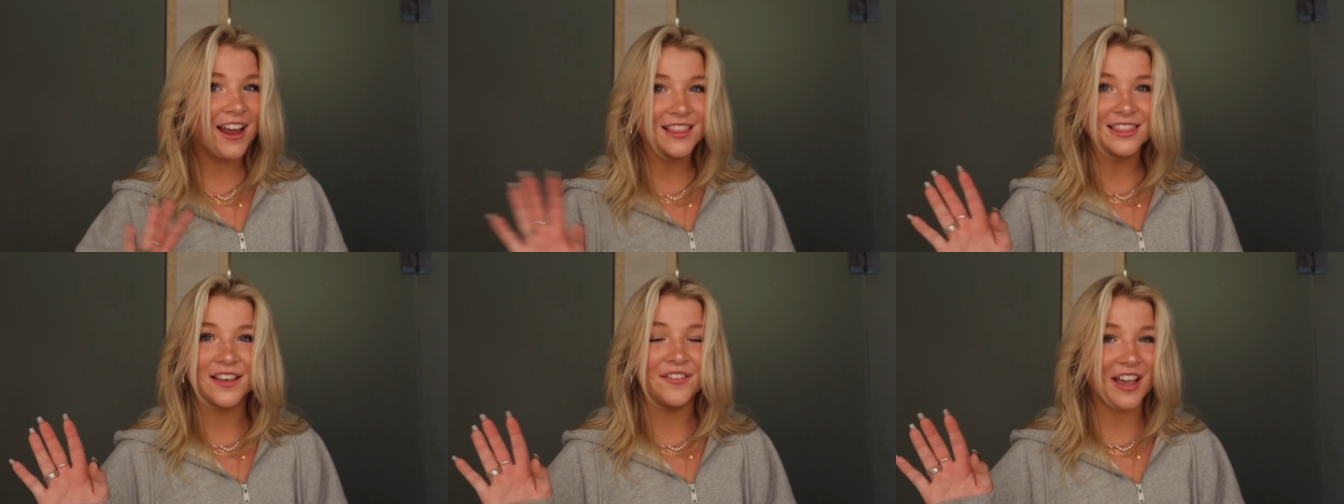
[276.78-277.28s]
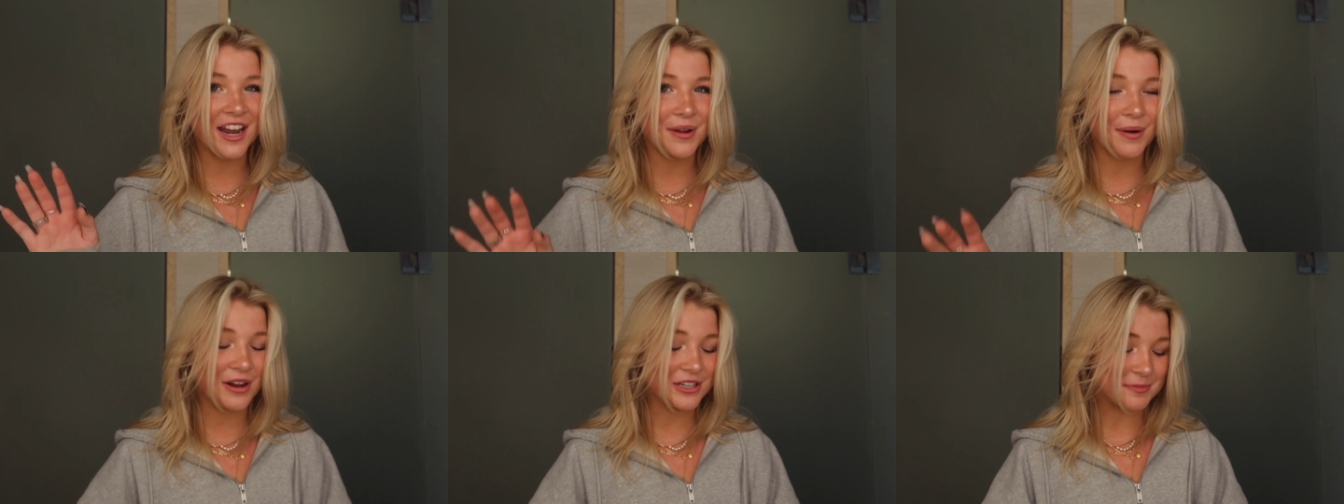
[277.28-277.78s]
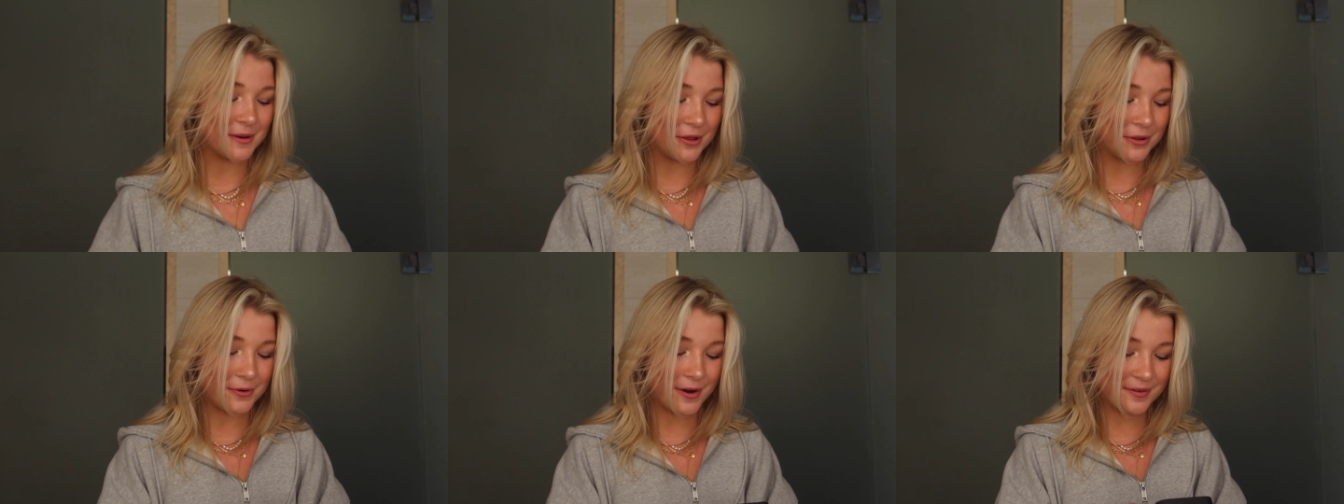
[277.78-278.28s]
living anywhere else but
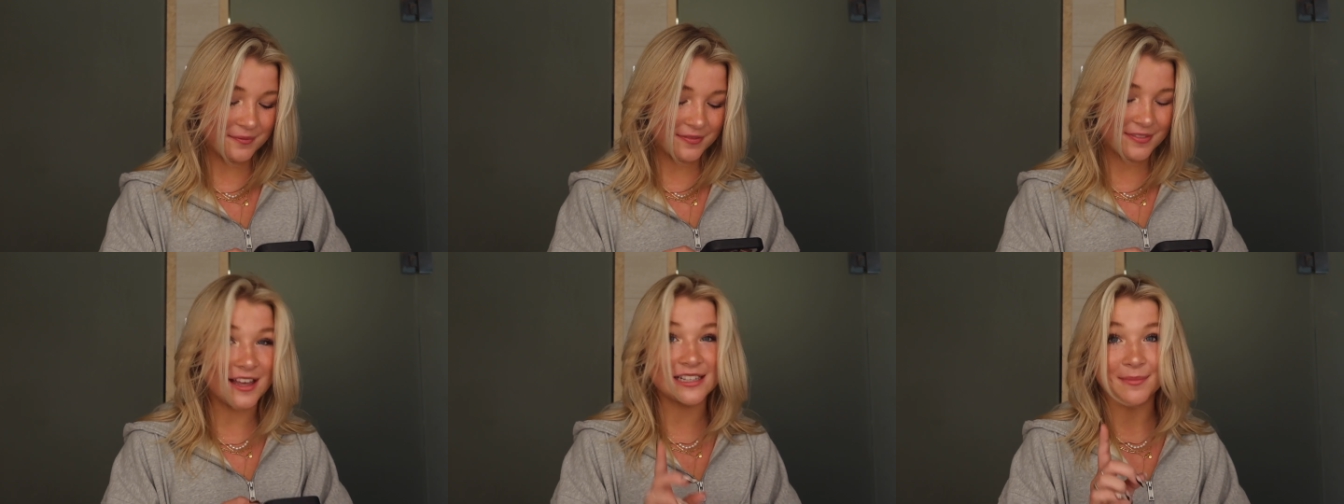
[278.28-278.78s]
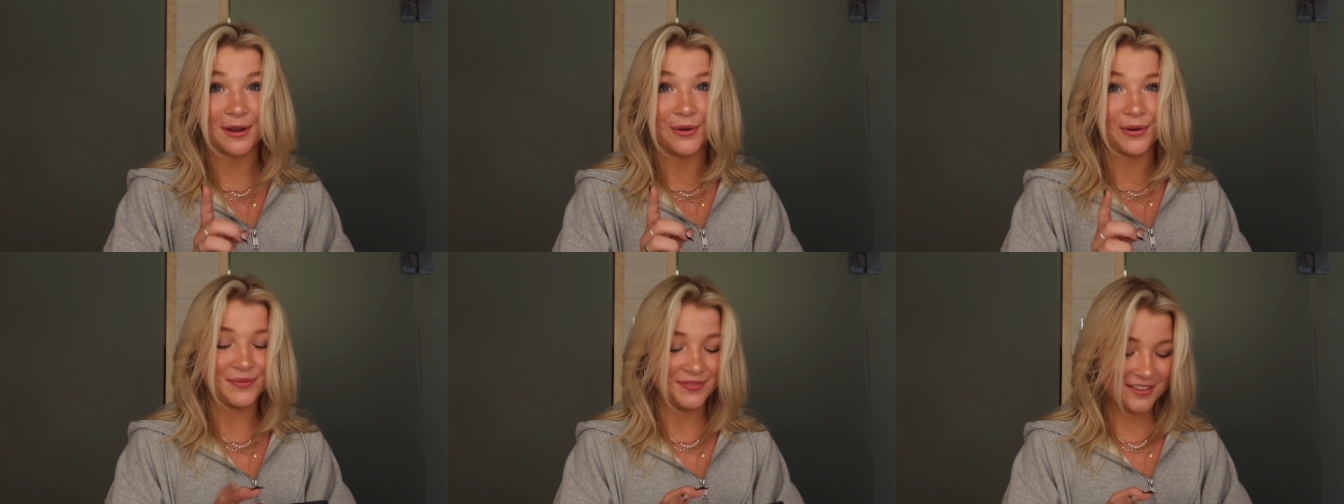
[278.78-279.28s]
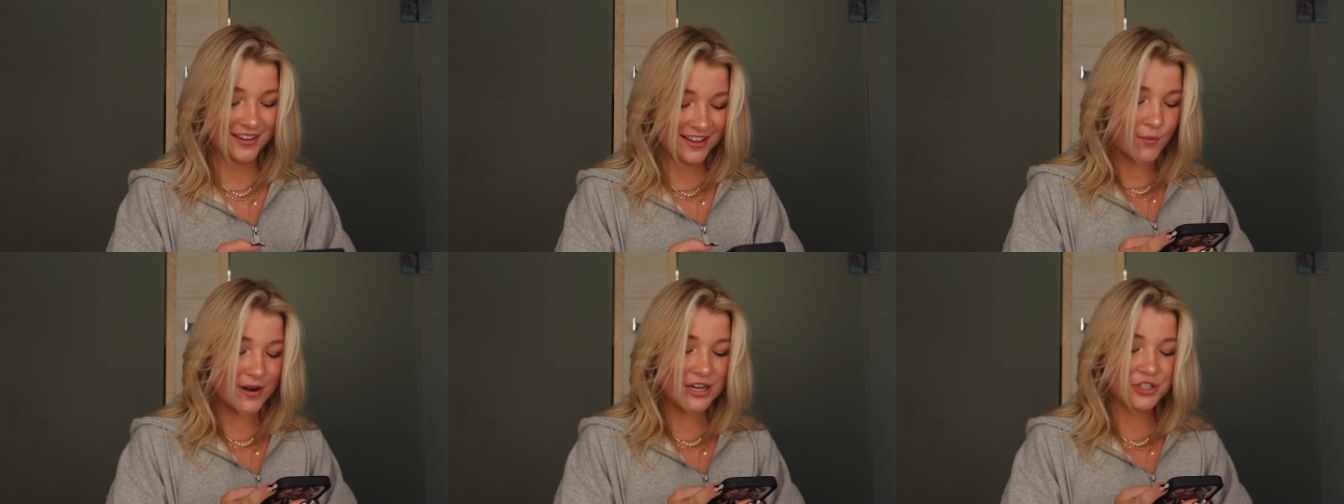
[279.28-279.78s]
Illinois. That's my goal.
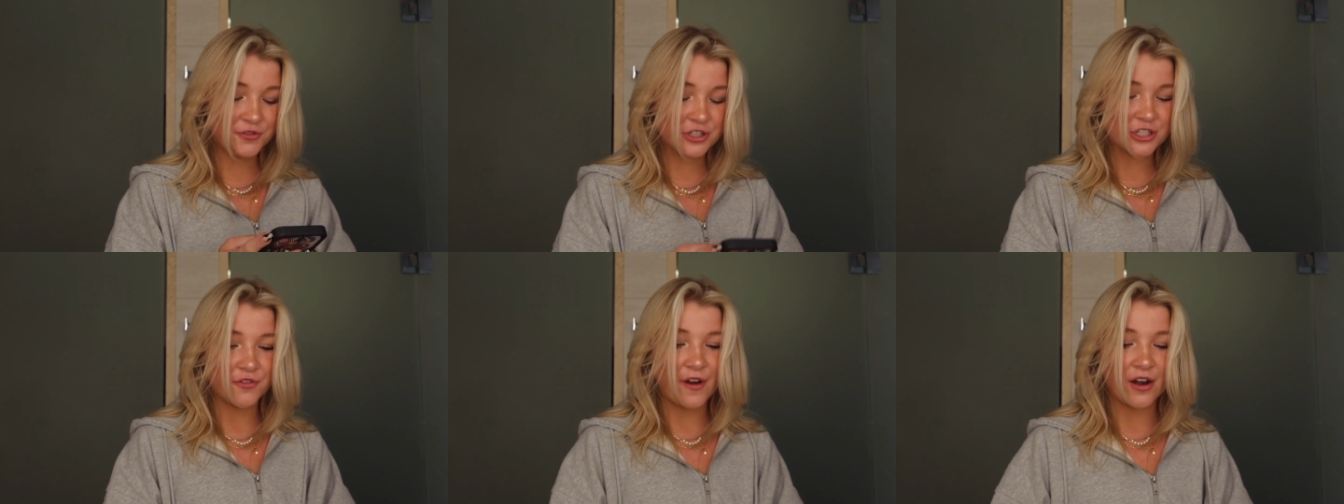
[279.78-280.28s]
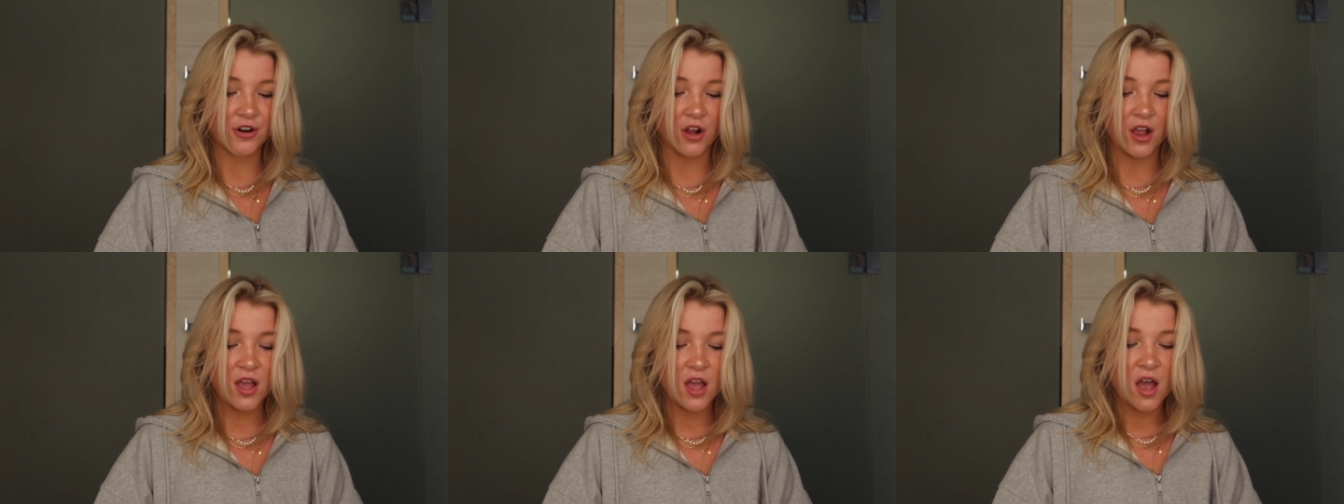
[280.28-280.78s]
When did you first go viral?